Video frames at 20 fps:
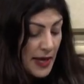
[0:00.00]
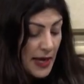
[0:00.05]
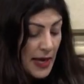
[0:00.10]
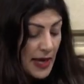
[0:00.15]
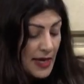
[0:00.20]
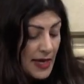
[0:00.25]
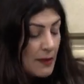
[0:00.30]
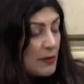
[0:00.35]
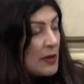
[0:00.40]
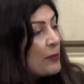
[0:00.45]

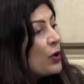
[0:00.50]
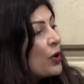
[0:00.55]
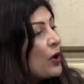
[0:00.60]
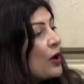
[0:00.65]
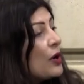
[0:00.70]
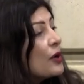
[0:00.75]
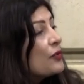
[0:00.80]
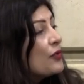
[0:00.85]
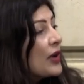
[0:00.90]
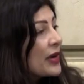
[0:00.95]
And let me put
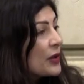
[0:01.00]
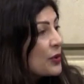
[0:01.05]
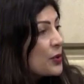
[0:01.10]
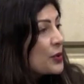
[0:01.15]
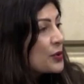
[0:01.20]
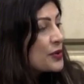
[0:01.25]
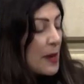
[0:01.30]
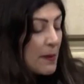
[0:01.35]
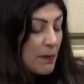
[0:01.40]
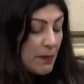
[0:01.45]
on
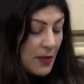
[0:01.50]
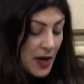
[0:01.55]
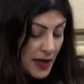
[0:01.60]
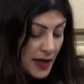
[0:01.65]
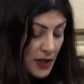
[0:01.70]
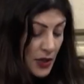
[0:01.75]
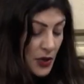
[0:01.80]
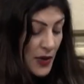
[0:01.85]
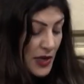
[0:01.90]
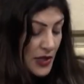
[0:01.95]
record my
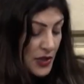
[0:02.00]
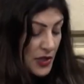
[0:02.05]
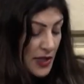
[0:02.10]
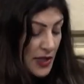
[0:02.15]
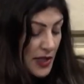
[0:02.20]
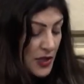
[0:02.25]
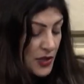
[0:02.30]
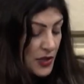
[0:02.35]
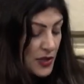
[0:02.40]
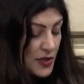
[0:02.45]

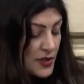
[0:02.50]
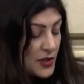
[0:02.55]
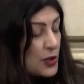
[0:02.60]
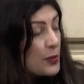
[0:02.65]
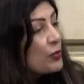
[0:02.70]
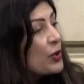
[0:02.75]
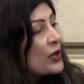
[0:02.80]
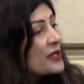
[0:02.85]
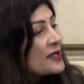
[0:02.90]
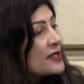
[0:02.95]
congratulations to
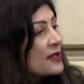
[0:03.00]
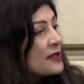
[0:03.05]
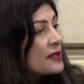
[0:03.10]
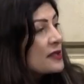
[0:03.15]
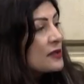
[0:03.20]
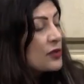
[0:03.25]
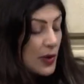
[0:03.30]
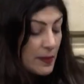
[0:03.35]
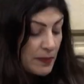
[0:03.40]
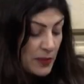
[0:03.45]
President
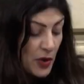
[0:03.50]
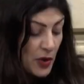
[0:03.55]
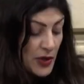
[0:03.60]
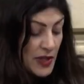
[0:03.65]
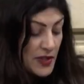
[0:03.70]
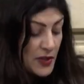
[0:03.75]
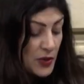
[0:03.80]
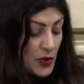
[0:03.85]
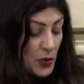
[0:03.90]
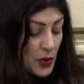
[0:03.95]
Trump on
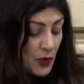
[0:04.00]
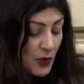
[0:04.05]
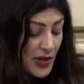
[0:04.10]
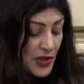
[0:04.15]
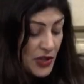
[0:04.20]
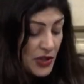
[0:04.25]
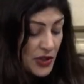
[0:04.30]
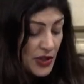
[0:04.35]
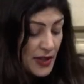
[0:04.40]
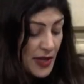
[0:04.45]
his
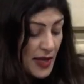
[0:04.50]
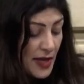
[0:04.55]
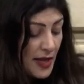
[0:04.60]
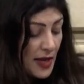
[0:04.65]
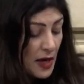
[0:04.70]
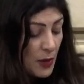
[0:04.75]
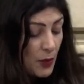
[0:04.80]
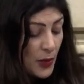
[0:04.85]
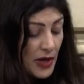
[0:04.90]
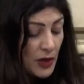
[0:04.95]
inauguration,
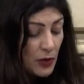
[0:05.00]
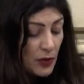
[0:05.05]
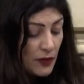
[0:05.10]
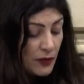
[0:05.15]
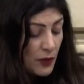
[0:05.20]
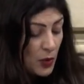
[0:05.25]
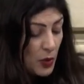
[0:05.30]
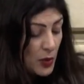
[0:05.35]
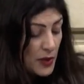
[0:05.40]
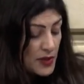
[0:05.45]
and we
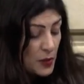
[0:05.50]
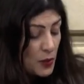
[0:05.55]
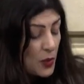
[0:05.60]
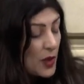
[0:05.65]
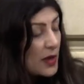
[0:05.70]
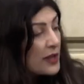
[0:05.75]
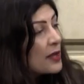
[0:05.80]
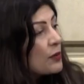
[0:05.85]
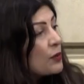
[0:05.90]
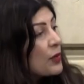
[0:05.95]
look forward to
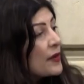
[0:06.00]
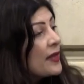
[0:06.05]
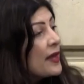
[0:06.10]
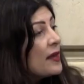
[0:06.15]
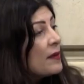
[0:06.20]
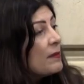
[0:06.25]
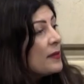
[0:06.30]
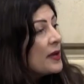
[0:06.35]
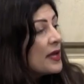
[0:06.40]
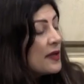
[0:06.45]
working with
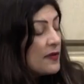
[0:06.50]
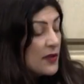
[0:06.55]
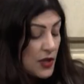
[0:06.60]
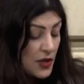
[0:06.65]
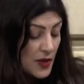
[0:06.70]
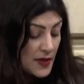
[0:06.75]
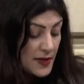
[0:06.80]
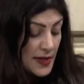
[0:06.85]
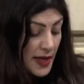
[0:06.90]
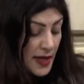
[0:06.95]
him in the
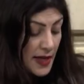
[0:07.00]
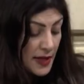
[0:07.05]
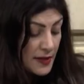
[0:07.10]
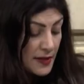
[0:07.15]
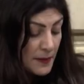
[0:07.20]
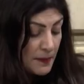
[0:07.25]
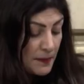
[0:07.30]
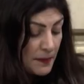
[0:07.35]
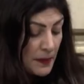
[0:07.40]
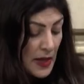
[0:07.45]
years ahead.